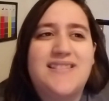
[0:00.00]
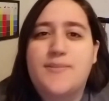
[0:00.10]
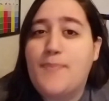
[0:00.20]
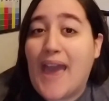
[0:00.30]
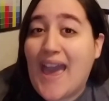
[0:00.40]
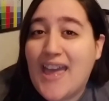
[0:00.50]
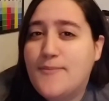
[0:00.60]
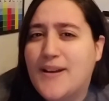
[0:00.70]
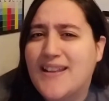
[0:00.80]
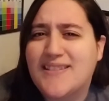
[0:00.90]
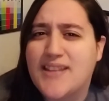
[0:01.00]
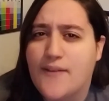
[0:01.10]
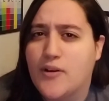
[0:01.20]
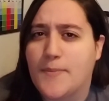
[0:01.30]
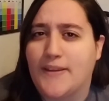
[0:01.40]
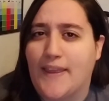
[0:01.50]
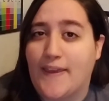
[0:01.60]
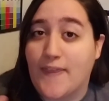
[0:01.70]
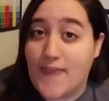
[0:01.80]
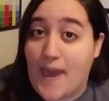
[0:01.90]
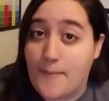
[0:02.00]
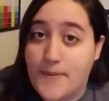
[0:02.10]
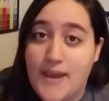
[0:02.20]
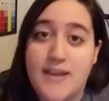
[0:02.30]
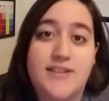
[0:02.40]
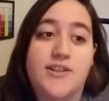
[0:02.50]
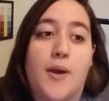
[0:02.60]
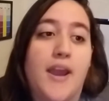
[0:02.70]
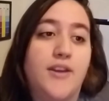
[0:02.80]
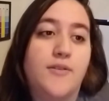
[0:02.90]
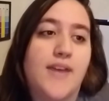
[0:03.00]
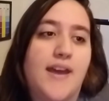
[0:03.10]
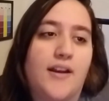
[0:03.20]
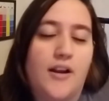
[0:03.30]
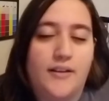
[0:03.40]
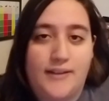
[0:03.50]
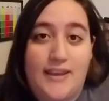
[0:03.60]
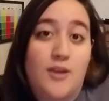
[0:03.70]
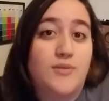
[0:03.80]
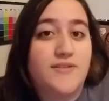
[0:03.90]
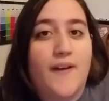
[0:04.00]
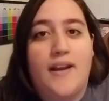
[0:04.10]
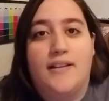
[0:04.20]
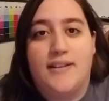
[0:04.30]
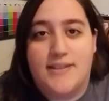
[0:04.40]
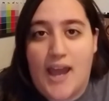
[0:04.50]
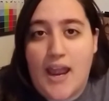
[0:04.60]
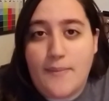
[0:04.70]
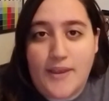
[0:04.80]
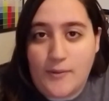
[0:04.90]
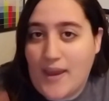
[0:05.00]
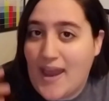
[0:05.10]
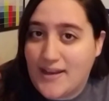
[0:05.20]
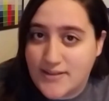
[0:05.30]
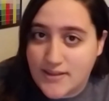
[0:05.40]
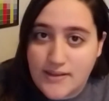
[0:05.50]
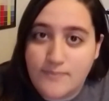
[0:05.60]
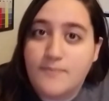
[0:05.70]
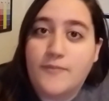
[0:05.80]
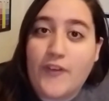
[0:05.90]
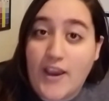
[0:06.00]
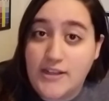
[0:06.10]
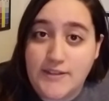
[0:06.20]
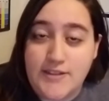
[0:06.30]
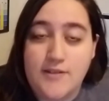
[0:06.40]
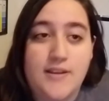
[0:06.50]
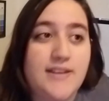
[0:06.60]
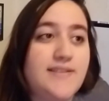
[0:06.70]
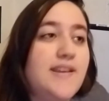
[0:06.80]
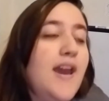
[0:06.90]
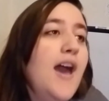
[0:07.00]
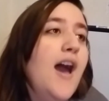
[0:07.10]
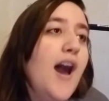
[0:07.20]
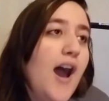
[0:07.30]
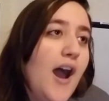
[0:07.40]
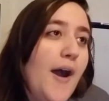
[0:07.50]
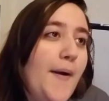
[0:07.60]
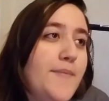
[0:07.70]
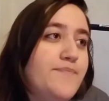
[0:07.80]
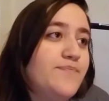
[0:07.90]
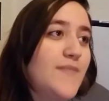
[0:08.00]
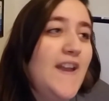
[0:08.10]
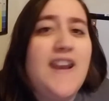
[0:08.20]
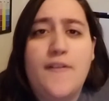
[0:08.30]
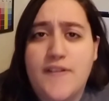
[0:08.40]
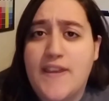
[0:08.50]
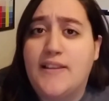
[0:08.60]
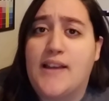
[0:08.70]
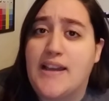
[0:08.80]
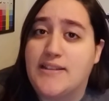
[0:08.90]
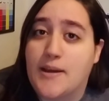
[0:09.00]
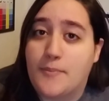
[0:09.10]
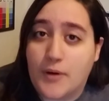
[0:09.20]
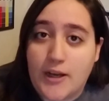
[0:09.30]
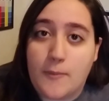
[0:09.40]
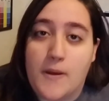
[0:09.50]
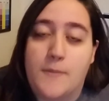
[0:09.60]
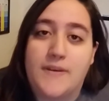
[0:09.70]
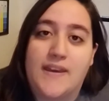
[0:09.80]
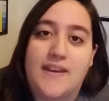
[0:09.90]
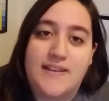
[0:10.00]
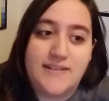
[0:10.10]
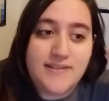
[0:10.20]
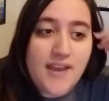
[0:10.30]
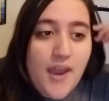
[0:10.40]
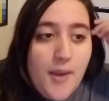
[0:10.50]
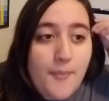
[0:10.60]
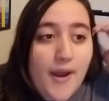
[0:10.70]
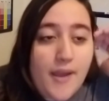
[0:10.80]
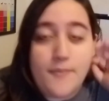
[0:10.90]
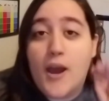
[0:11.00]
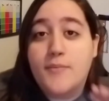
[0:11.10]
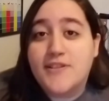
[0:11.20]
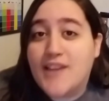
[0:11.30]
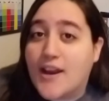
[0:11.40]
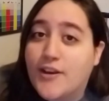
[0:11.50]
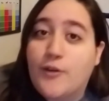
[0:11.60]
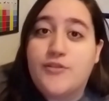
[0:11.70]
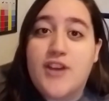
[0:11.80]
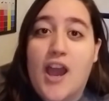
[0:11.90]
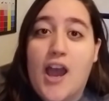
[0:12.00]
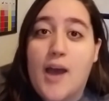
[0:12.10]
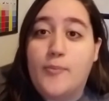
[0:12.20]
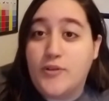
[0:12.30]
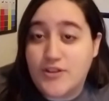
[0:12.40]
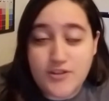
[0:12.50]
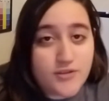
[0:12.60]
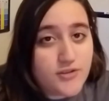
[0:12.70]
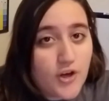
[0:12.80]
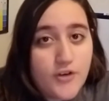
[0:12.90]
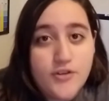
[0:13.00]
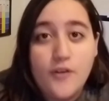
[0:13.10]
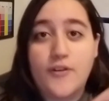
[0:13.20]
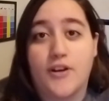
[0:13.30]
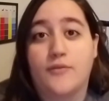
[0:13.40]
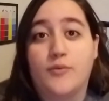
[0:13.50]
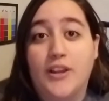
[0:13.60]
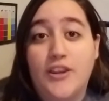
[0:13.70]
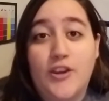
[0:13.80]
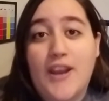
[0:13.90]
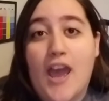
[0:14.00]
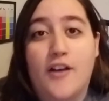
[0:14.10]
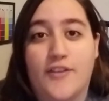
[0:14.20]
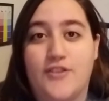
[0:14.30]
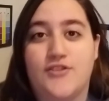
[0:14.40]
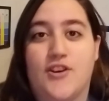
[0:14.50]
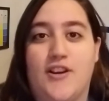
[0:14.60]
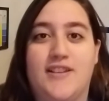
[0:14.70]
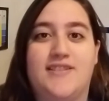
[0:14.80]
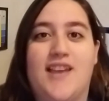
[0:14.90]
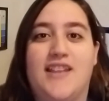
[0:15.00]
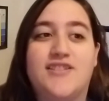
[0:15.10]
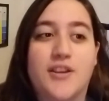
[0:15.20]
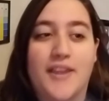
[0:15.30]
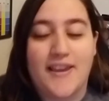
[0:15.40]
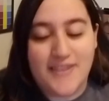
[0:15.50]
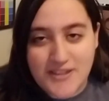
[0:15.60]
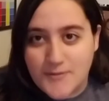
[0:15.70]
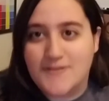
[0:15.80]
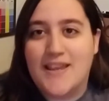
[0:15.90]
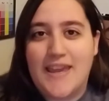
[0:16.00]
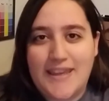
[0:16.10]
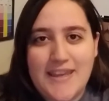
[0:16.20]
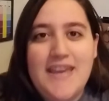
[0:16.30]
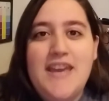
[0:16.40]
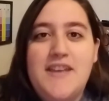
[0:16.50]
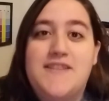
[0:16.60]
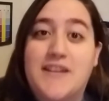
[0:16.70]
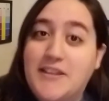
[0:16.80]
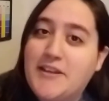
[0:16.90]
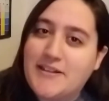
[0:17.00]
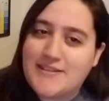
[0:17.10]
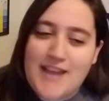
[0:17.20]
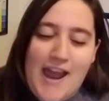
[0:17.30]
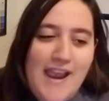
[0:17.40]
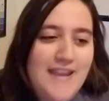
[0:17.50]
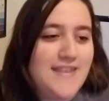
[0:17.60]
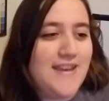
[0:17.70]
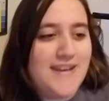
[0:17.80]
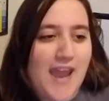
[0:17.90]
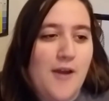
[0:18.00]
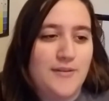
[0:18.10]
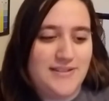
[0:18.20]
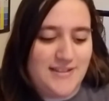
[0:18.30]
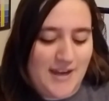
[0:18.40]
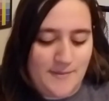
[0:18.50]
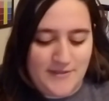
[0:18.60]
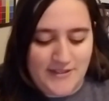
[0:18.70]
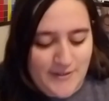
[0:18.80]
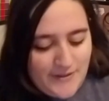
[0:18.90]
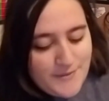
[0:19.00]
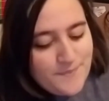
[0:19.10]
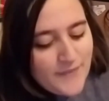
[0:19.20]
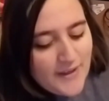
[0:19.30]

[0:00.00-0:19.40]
bad, but it's never been like that bad. So I knew that like it was finally time, like we had to finally do this. And everything lined up pretty well because my mom just got a new job. We just turned over to really good health insurance, and so like this was like the clear sign that now was the time to do it.